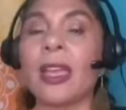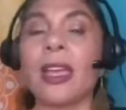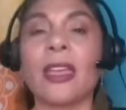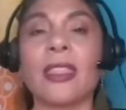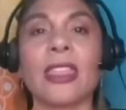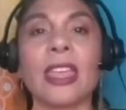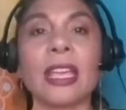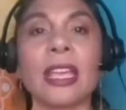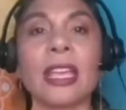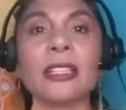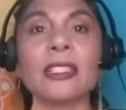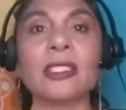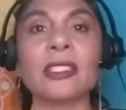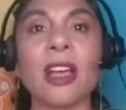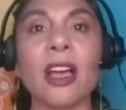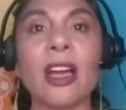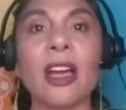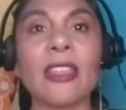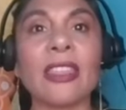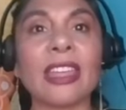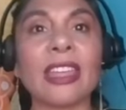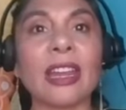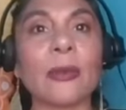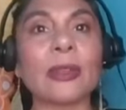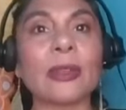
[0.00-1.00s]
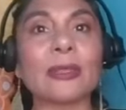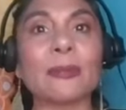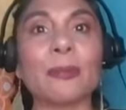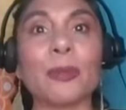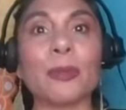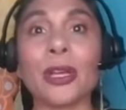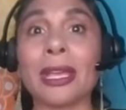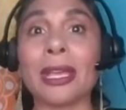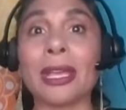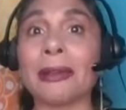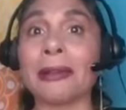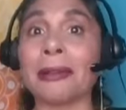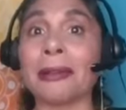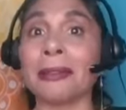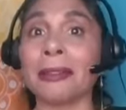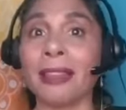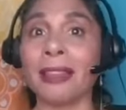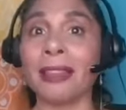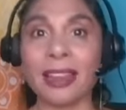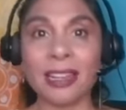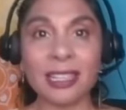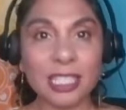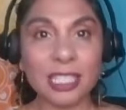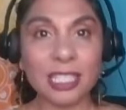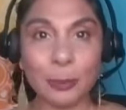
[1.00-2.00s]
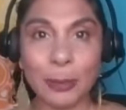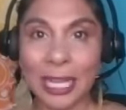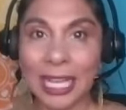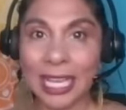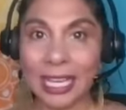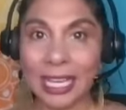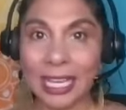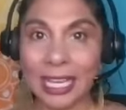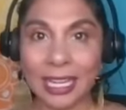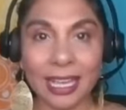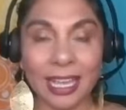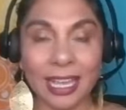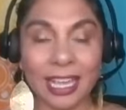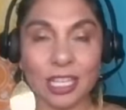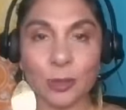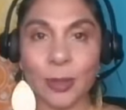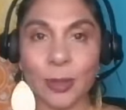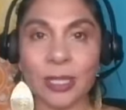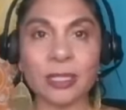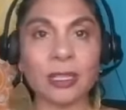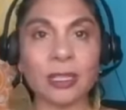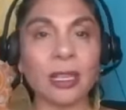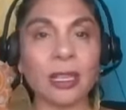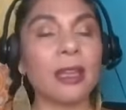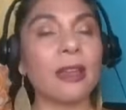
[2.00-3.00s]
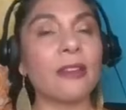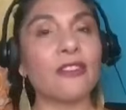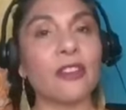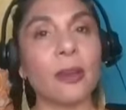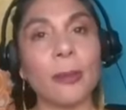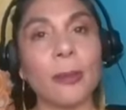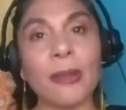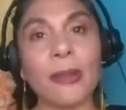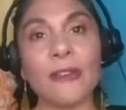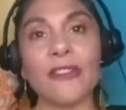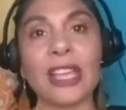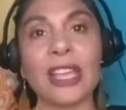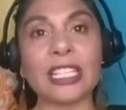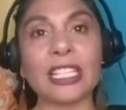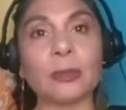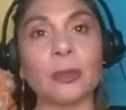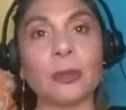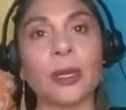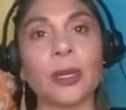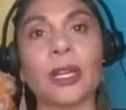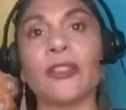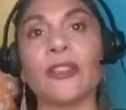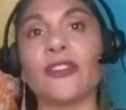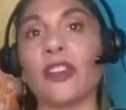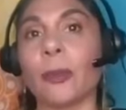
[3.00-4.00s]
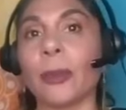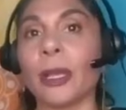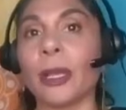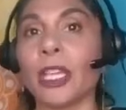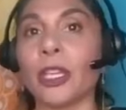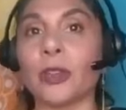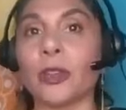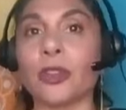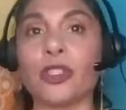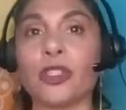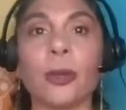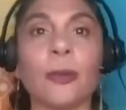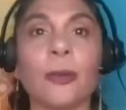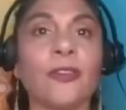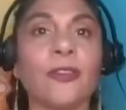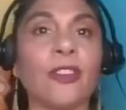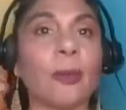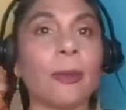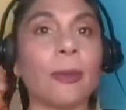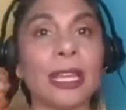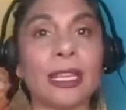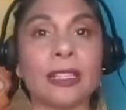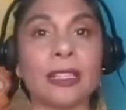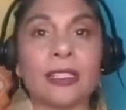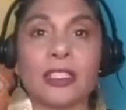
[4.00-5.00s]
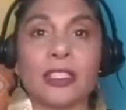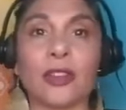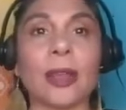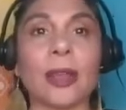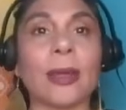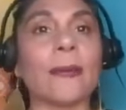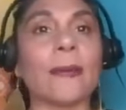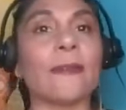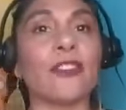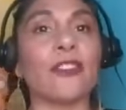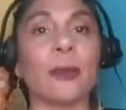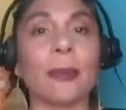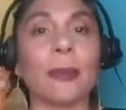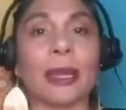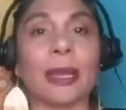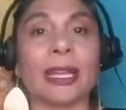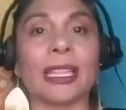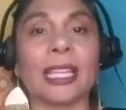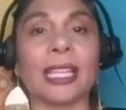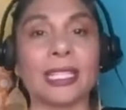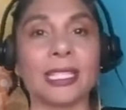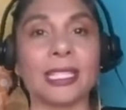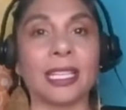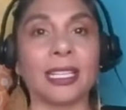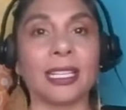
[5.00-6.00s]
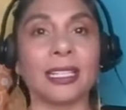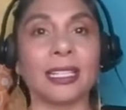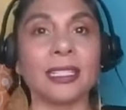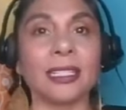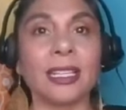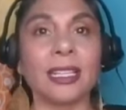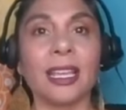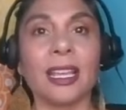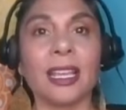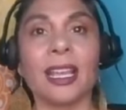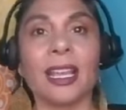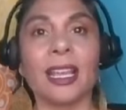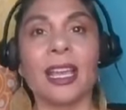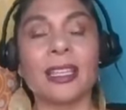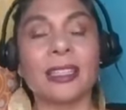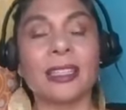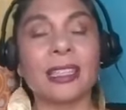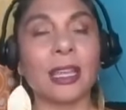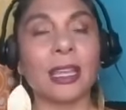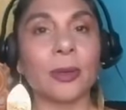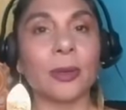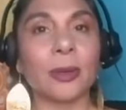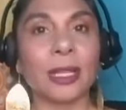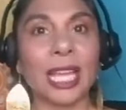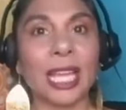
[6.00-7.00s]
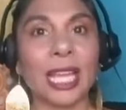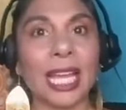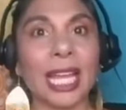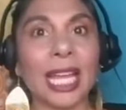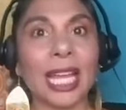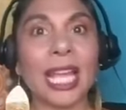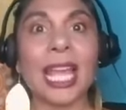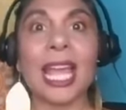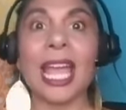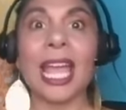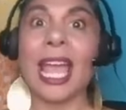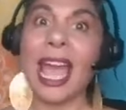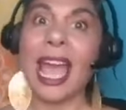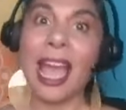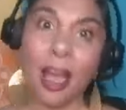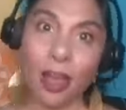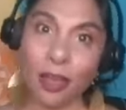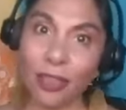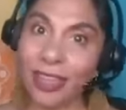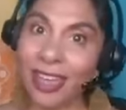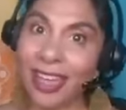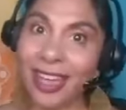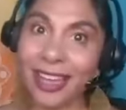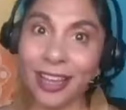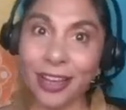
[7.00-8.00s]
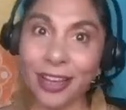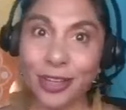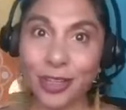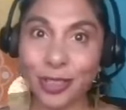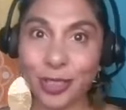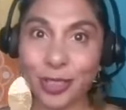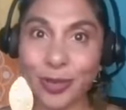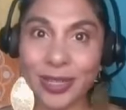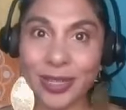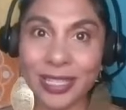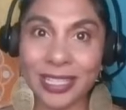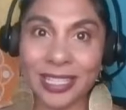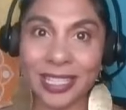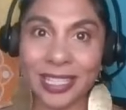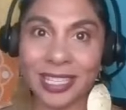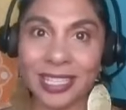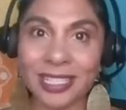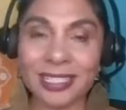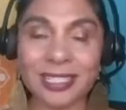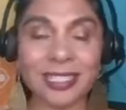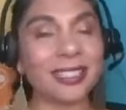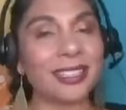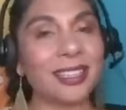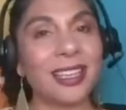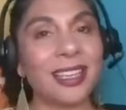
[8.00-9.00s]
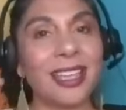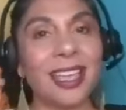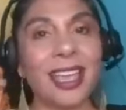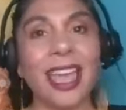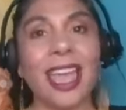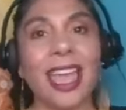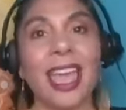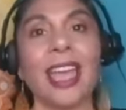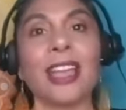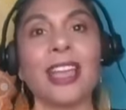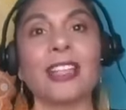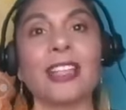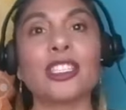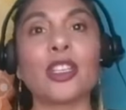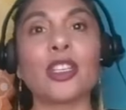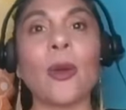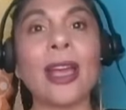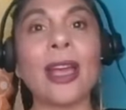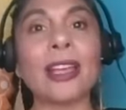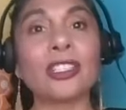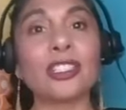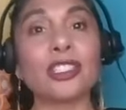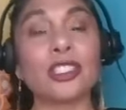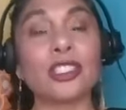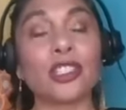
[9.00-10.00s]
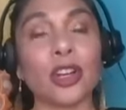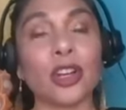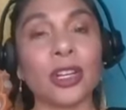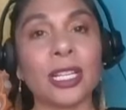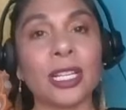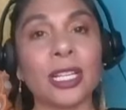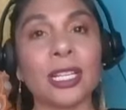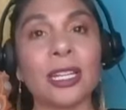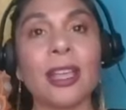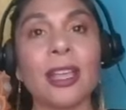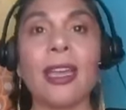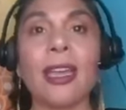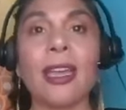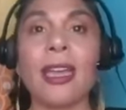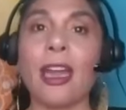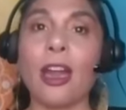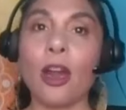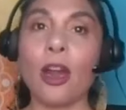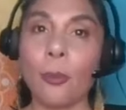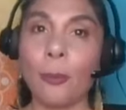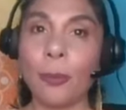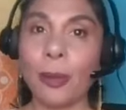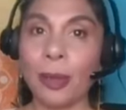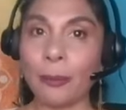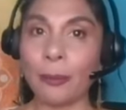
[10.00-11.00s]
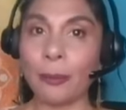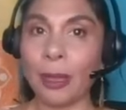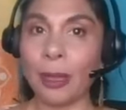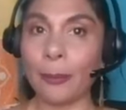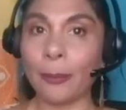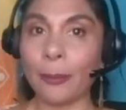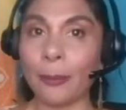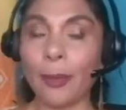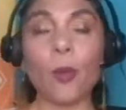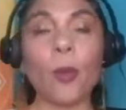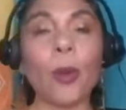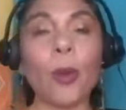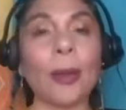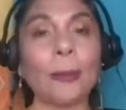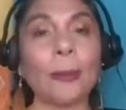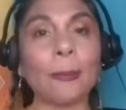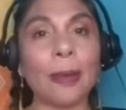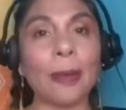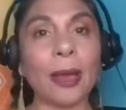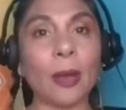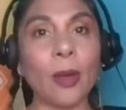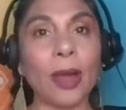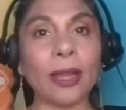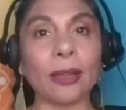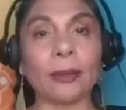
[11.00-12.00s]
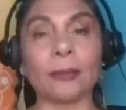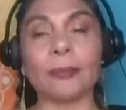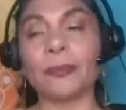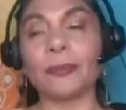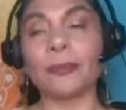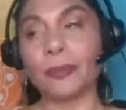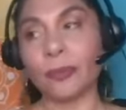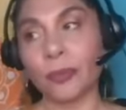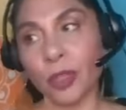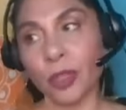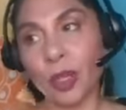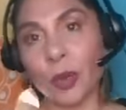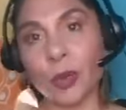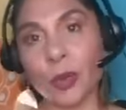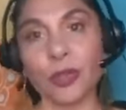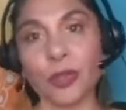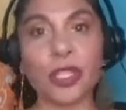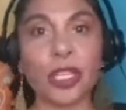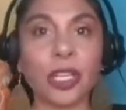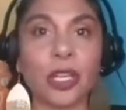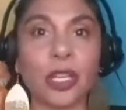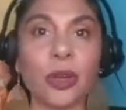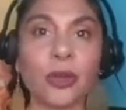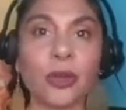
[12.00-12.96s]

They saw that I was booking a lot of speaking engagements from my Facebook, from my YouTube, from my Instagram, from my LinkedIn. And they were like, how the heck are you doing this? And so I started helping people one by one, coaching.